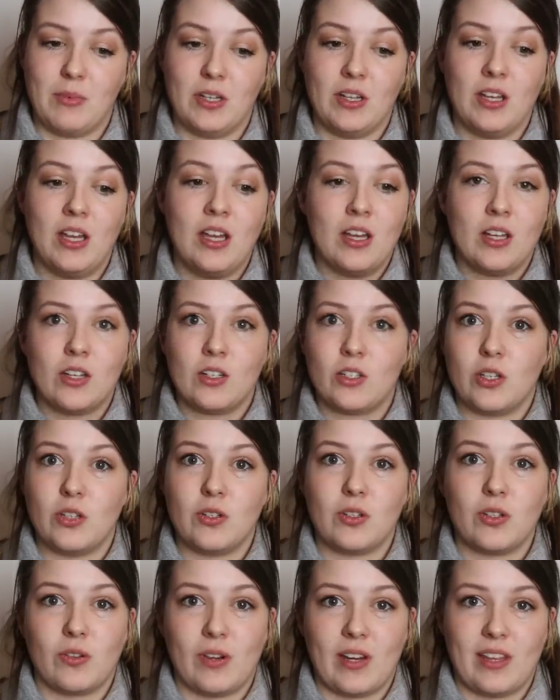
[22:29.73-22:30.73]
but
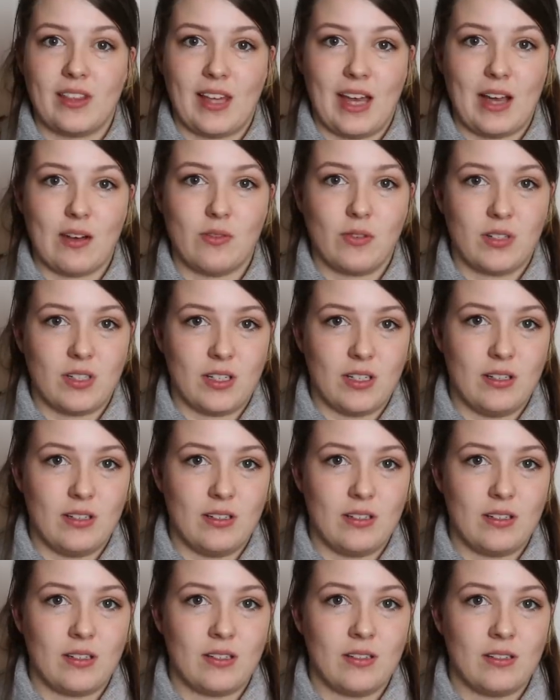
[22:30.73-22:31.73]
2,000 to
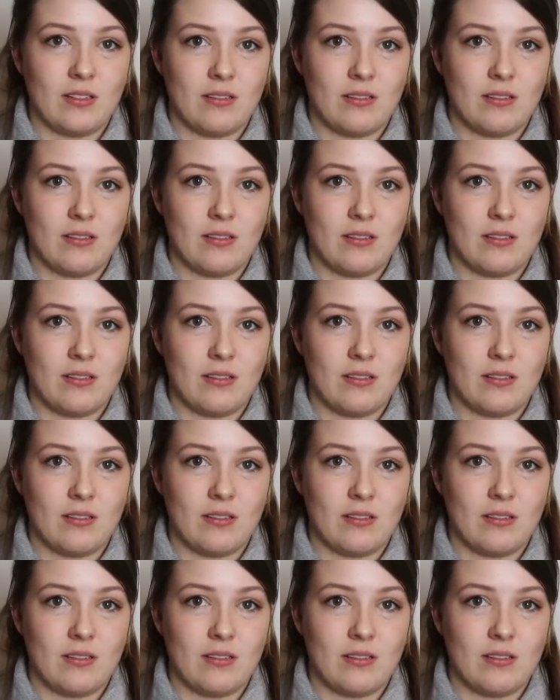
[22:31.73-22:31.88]
3,000